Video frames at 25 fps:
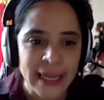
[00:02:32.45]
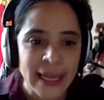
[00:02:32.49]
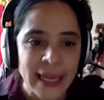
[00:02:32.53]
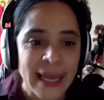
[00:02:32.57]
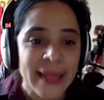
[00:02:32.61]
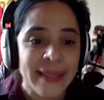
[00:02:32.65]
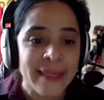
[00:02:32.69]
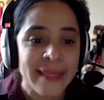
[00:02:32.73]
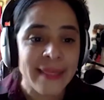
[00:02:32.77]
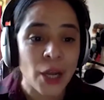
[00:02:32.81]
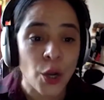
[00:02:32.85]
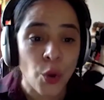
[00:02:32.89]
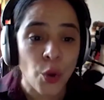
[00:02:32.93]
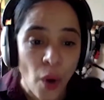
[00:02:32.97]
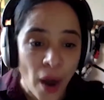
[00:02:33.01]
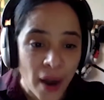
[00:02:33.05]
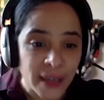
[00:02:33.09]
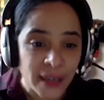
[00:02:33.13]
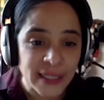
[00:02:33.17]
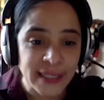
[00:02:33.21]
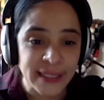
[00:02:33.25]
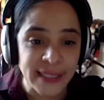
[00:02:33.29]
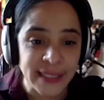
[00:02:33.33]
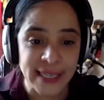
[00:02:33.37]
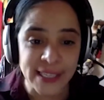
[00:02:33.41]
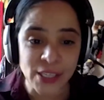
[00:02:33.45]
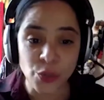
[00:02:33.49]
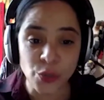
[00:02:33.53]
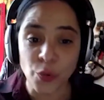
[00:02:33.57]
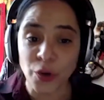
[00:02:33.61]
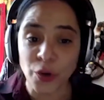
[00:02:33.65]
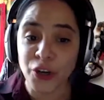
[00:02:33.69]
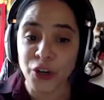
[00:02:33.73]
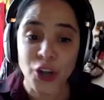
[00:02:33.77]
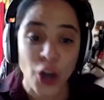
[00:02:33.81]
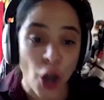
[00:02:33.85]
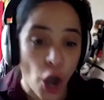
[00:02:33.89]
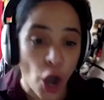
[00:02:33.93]
The quarantines
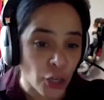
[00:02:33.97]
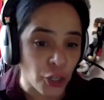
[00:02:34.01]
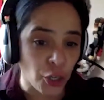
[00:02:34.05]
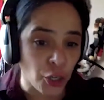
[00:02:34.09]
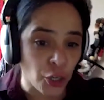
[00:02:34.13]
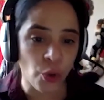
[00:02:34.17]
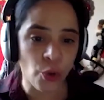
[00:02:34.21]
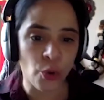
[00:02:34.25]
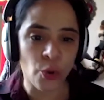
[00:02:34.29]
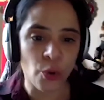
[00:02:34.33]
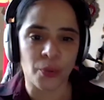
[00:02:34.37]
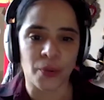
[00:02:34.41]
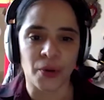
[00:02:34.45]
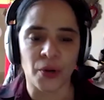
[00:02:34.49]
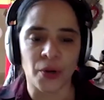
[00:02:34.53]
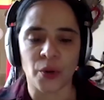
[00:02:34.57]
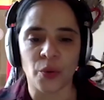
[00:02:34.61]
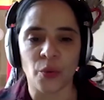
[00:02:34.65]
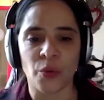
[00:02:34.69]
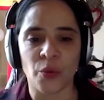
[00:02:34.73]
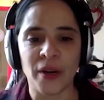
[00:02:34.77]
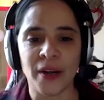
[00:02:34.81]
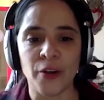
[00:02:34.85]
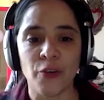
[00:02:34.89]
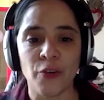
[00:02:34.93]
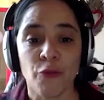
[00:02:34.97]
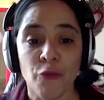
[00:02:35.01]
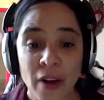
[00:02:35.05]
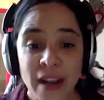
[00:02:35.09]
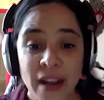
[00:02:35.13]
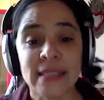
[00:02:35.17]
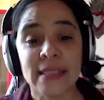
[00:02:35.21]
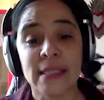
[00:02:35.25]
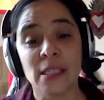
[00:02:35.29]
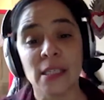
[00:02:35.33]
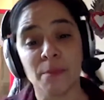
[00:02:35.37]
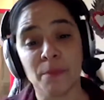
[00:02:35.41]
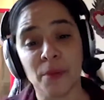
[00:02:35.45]
were not over when
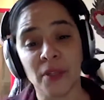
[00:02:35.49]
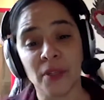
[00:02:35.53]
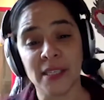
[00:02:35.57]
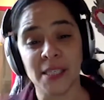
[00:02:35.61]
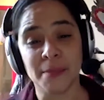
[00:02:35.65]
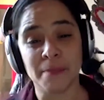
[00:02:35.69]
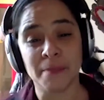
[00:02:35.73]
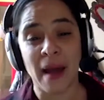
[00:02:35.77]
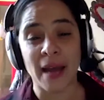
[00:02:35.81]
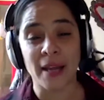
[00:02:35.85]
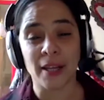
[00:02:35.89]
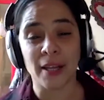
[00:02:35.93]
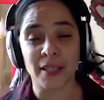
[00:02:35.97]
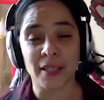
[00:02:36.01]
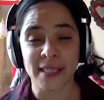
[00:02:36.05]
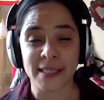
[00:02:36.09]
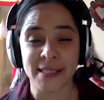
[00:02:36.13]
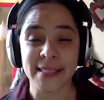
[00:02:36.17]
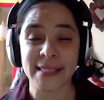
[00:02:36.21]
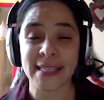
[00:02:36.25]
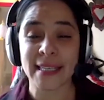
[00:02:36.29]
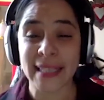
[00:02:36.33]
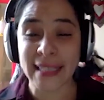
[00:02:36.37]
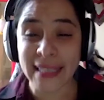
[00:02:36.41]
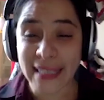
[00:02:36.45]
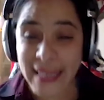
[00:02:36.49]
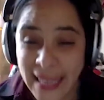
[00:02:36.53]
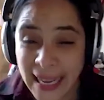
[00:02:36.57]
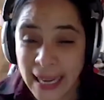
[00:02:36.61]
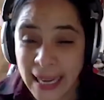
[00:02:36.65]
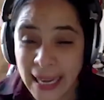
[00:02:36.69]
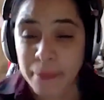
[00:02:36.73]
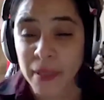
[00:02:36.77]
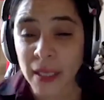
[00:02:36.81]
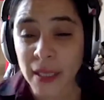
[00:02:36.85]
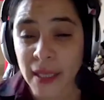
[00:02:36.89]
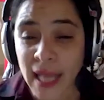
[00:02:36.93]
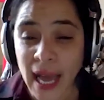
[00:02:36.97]
racist police violence
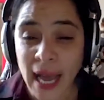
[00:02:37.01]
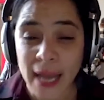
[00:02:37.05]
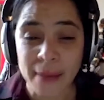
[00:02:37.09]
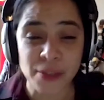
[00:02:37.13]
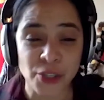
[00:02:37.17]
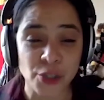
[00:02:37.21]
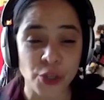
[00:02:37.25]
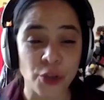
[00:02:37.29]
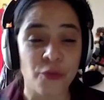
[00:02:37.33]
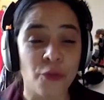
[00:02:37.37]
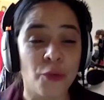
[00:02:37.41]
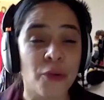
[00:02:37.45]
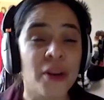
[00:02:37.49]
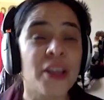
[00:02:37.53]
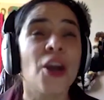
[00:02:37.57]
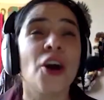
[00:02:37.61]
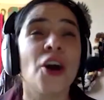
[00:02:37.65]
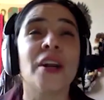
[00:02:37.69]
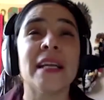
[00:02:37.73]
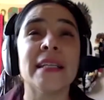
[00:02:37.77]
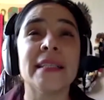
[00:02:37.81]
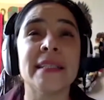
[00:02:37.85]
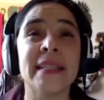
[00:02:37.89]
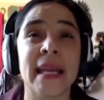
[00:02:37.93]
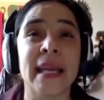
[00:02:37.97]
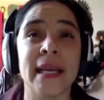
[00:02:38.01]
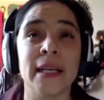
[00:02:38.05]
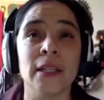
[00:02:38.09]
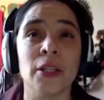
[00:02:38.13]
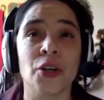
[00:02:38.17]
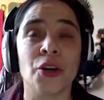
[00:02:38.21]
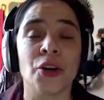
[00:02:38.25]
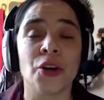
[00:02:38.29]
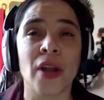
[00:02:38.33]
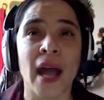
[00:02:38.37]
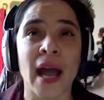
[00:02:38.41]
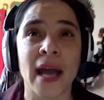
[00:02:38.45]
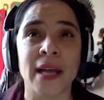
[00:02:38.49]
claimed the lives of Breonna
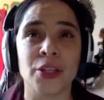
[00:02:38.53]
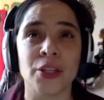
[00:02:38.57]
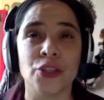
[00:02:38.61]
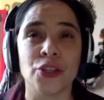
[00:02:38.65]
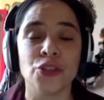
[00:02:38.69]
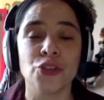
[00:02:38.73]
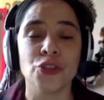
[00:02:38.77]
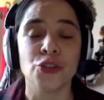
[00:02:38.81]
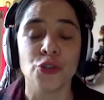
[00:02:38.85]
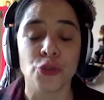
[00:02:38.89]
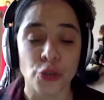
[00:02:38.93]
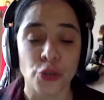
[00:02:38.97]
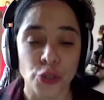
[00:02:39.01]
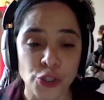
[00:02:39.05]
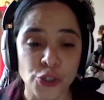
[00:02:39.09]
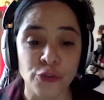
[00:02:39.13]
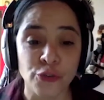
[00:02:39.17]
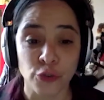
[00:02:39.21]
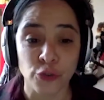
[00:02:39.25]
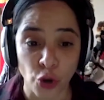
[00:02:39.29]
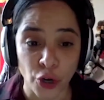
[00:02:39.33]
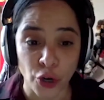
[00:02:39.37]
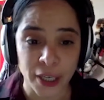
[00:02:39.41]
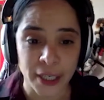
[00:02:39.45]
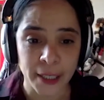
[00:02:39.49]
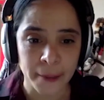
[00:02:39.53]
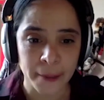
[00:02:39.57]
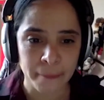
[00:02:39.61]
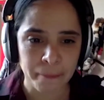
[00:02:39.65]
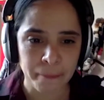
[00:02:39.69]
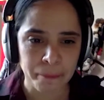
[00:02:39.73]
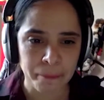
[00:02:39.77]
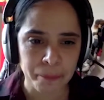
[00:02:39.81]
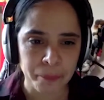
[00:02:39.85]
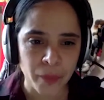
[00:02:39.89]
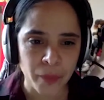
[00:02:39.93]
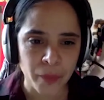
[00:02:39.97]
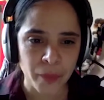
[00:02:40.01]
Taylor and George Floyd.
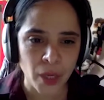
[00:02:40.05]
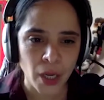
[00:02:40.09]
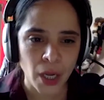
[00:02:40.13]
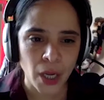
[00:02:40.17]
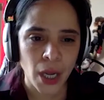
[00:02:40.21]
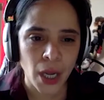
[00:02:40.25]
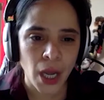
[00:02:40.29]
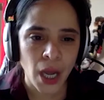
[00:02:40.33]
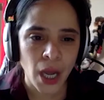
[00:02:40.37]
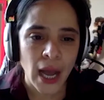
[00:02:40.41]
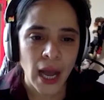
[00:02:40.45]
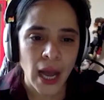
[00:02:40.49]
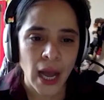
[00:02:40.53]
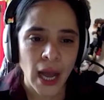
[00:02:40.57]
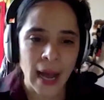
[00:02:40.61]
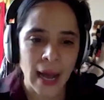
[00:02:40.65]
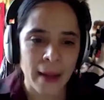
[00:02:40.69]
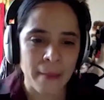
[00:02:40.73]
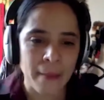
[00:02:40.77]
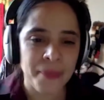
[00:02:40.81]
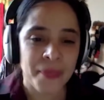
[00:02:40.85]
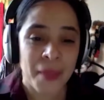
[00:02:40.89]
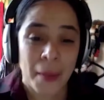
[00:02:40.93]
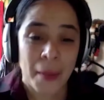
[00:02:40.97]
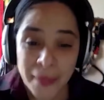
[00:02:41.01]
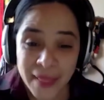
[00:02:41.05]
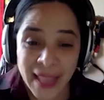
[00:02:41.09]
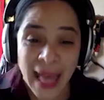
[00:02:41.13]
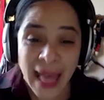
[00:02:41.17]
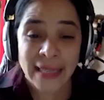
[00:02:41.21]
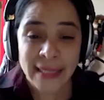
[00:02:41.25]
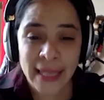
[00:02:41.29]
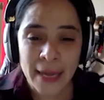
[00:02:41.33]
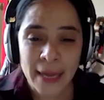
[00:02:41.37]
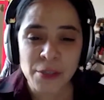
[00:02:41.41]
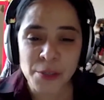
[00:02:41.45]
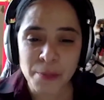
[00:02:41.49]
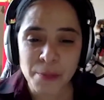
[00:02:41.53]
The Black
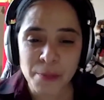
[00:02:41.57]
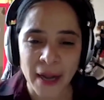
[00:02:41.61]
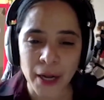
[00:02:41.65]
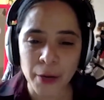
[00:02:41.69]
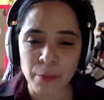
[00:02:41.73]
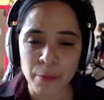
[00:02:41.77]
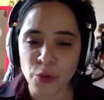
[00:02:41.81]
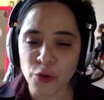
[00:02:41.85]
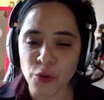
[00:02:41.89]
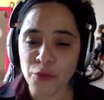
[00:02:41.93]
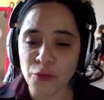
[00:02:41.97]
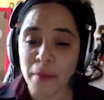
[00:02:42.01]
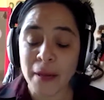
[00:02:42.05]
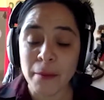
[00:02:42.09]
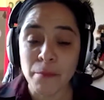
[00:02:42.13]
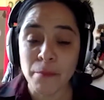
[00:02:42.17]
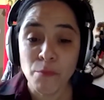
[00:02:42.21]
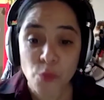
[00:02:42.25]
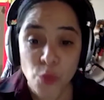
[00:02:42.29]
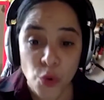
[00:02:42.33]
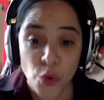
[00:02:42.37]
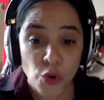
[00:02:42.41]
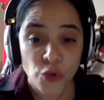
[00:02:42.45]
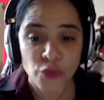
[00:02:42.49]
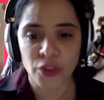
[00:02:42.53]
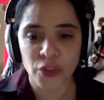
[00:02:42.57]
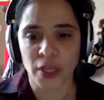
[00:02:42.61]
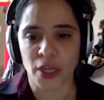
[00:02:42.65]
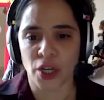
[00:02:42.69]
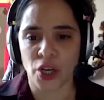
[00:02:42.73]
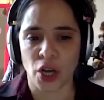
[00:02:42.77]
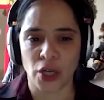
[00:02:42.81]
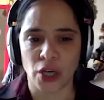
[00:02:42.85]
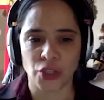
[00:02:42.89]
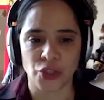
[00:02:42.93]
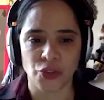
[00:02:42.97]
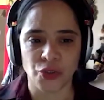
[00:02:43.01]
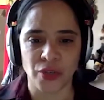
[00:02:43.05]
Lives Matter movement moved the
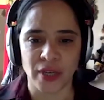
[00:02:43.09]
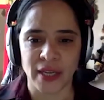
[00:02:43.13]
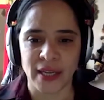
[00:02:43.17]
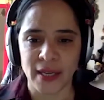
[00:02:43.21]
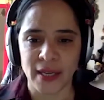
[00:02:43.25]
country.